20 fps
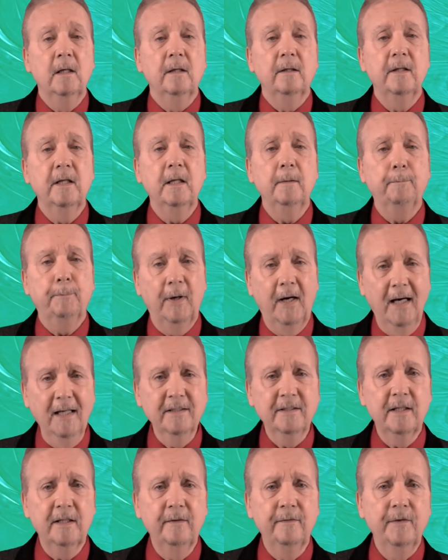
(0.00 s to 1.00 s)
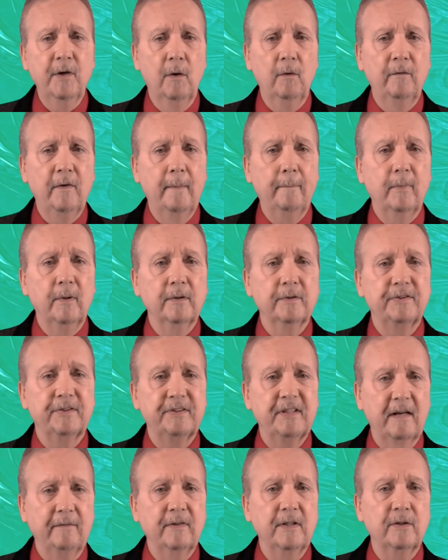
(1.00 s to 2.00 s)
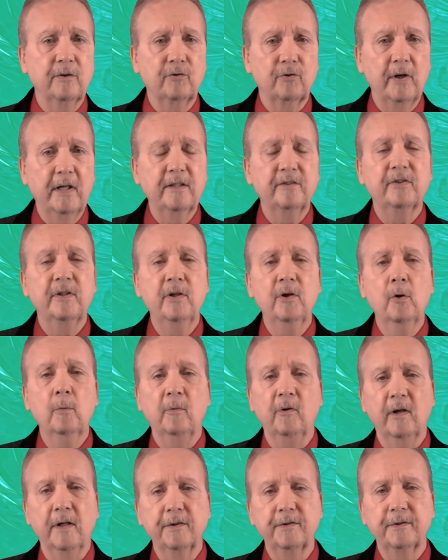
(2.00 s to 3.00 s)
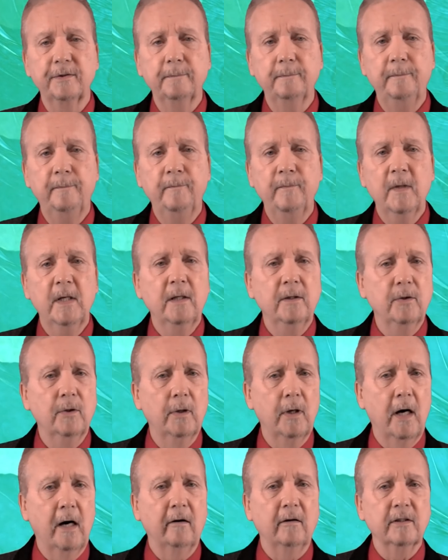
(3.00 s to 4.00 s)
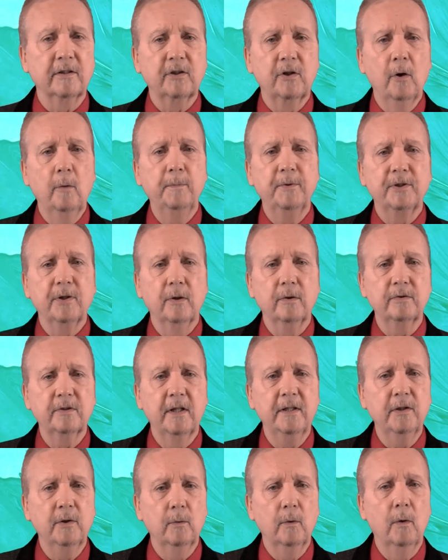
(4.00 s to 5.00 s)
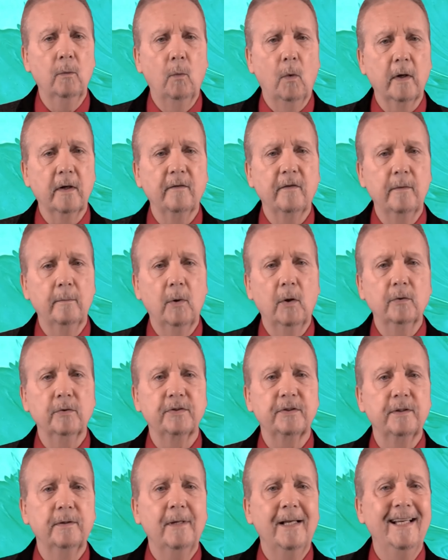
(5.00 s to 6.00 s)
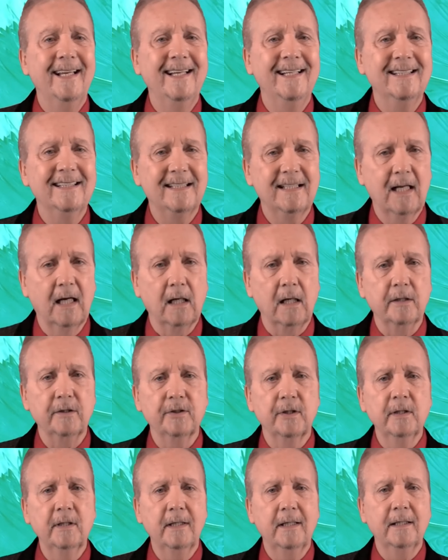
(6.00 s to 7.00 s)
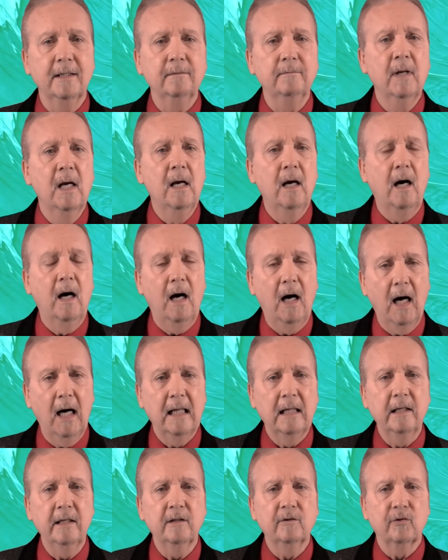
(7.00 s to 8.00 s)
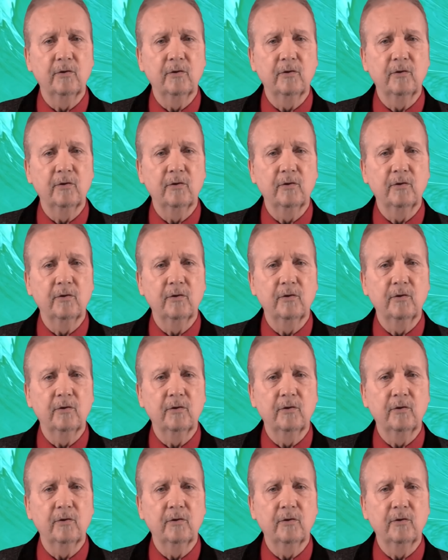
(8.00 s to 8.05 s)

The positive November 7 traits are numerous. Your horoscope shows that you are one of the most intelligent and highly